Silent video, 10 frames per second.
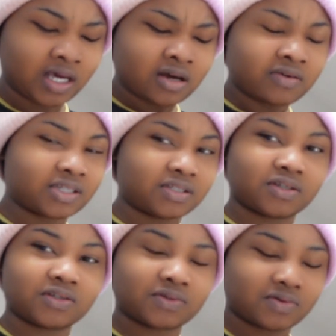which is
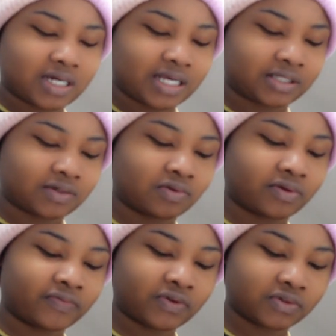just so nice. You know,
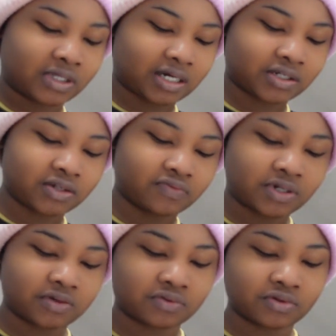it feels actually
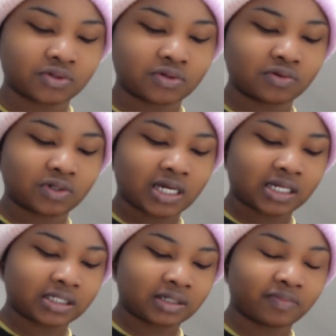really good to know
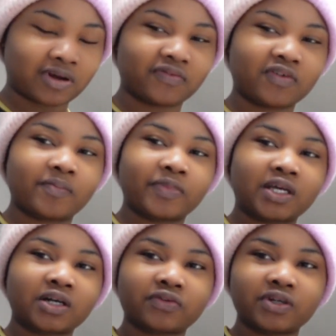that the platform that
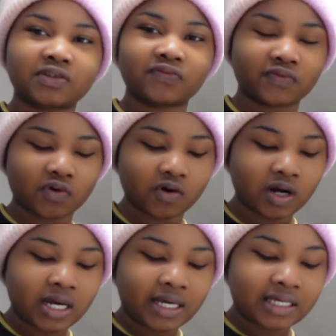you're creating for
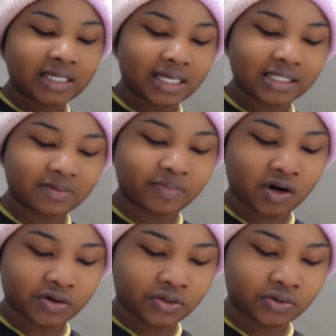cares
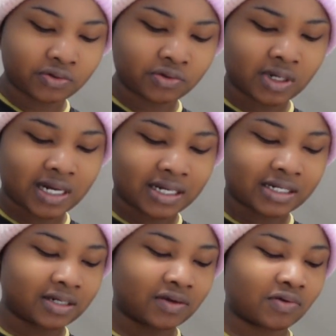about you,
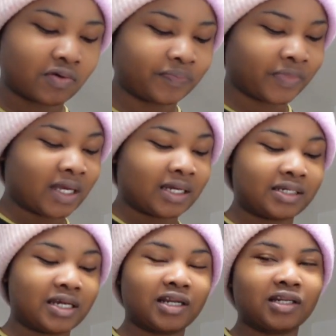and you know,
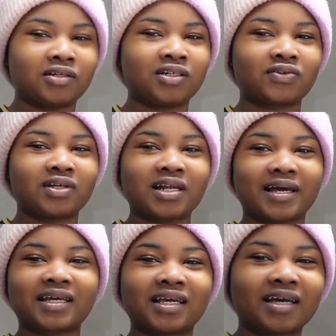they literally
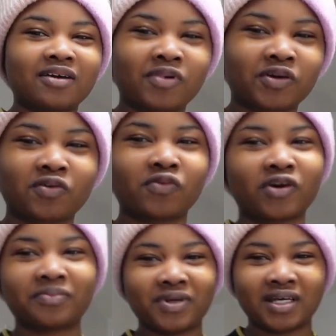like care about your
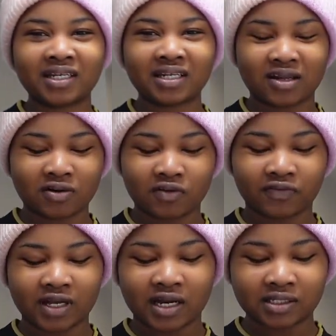well-being and all of
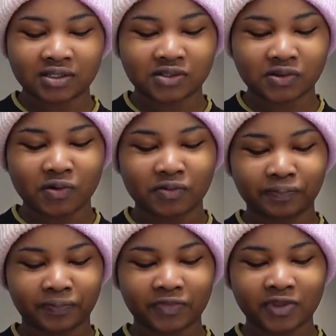that. So
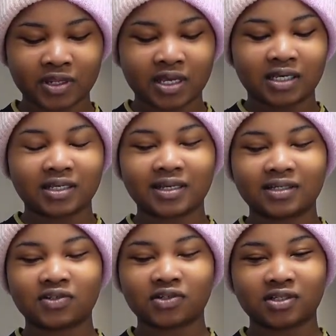yeah,
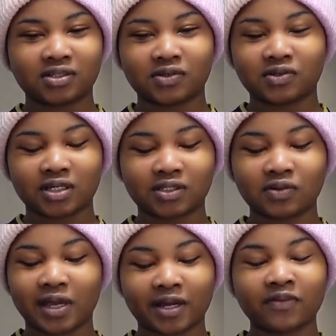it's just so nice to
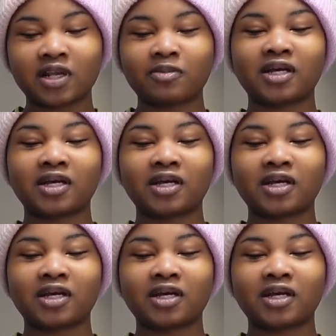know. Like, every time I